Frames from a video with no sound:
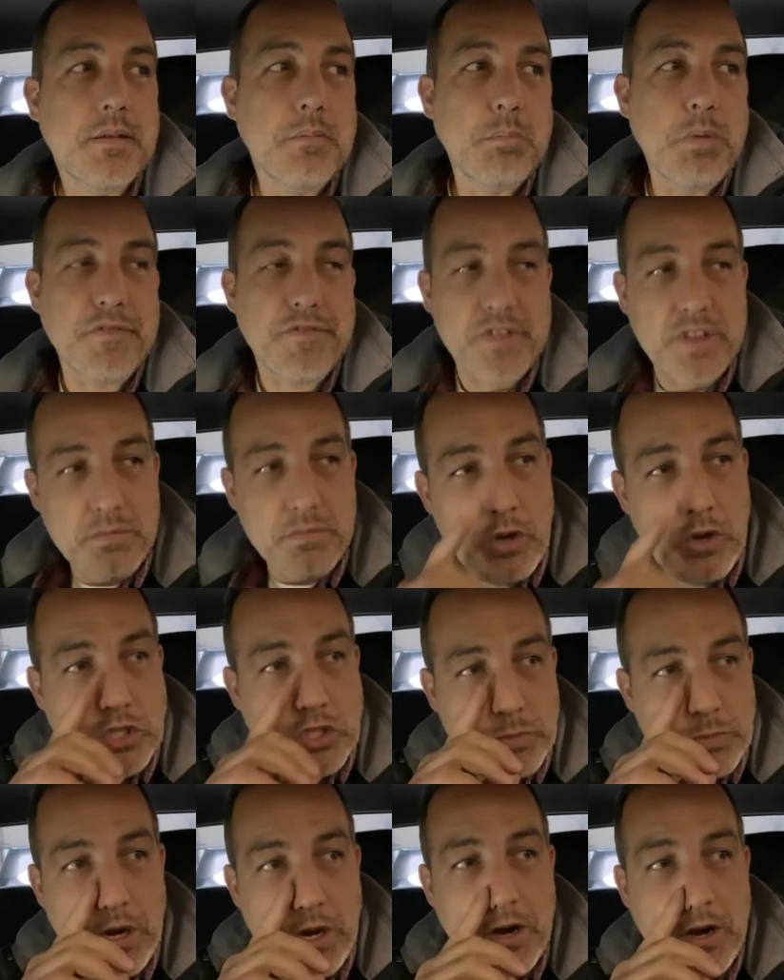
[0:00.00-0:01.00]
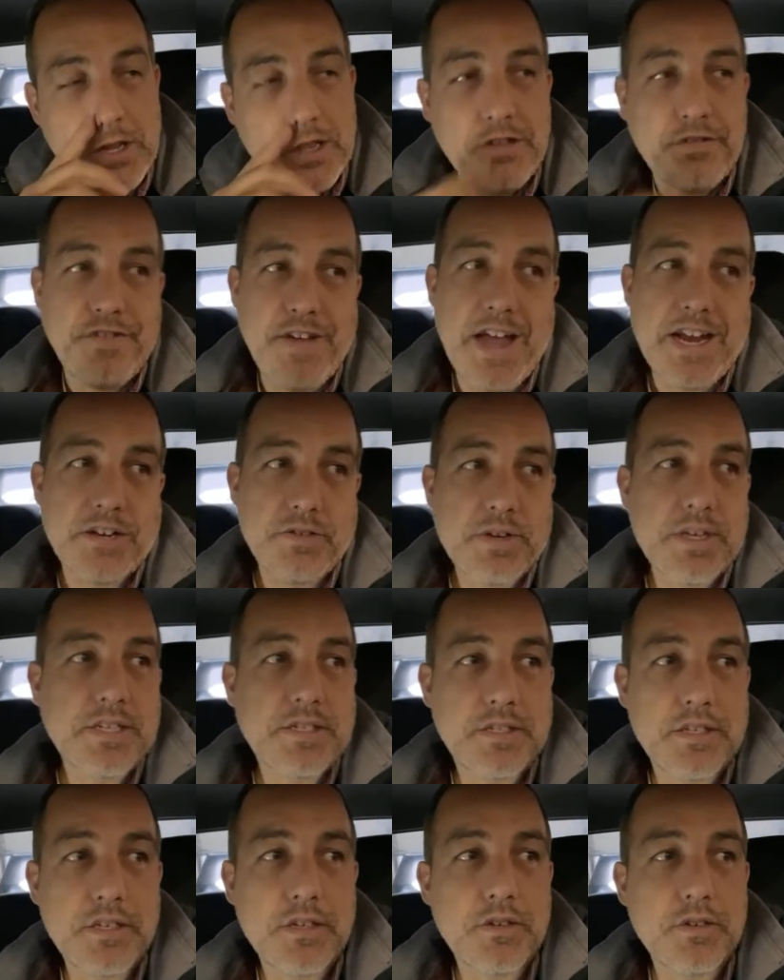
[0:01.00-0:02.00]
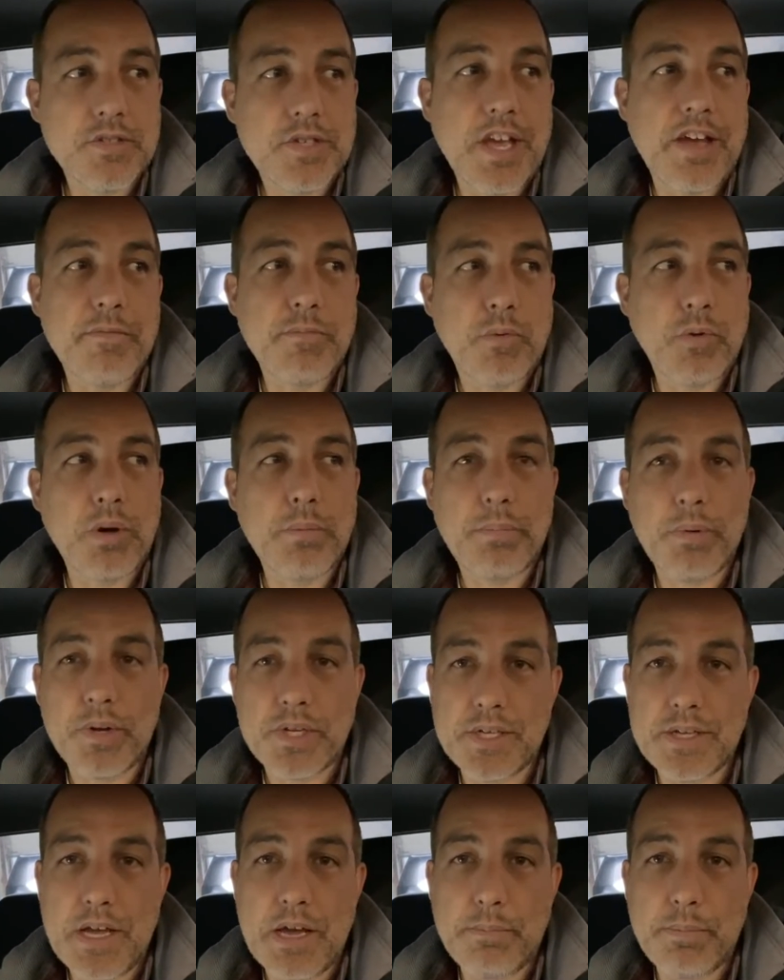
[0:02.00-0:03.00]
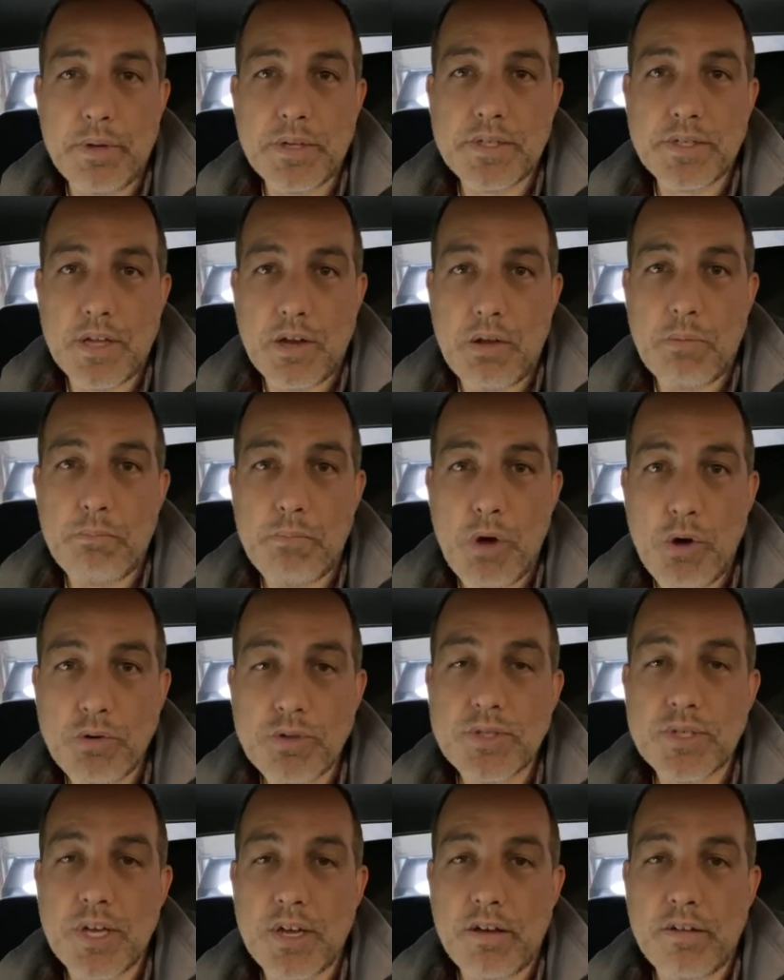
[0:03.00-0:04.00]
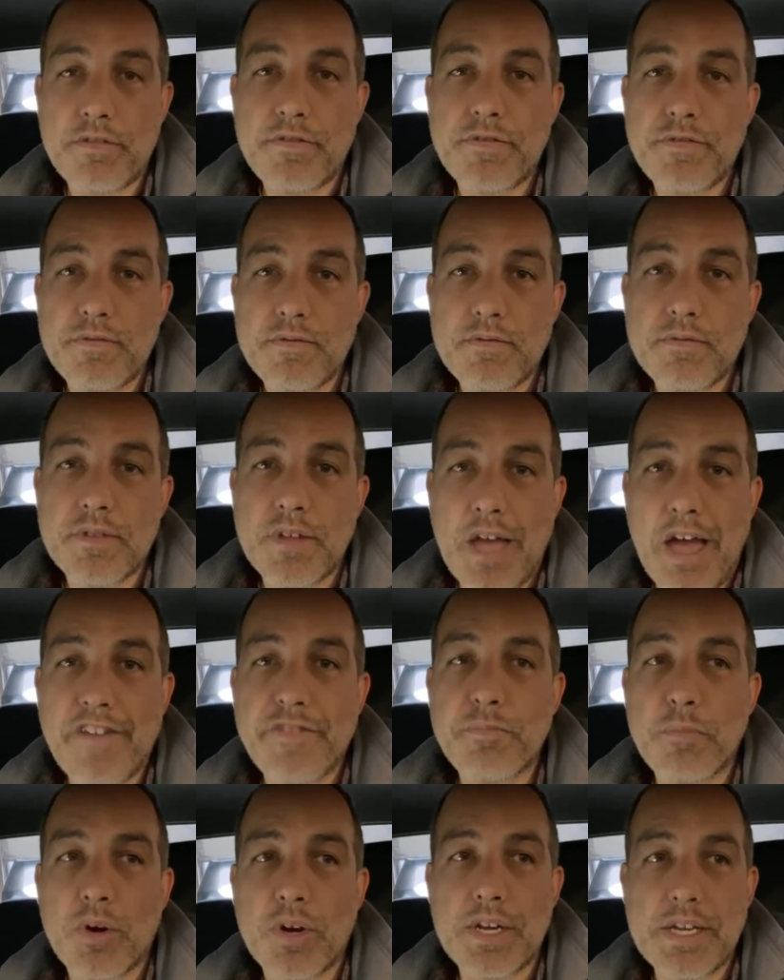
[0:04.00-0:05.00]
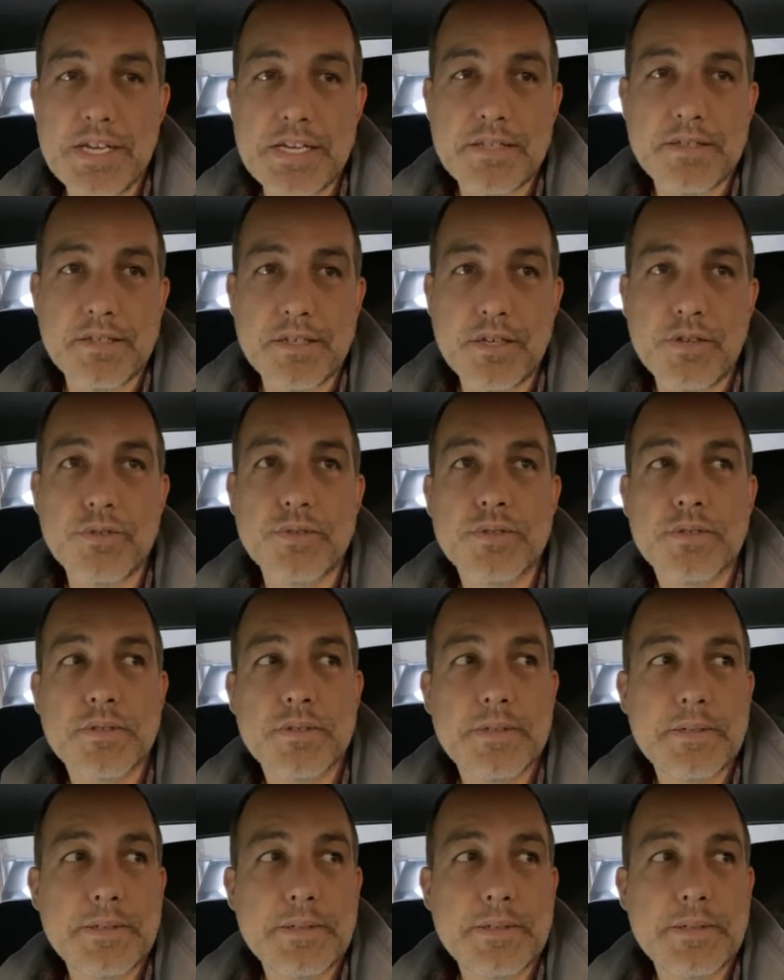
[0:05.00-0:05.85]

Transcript: But for the most part, the factory ECUs have more inputs and outputs than most of the aftermarket ECUs.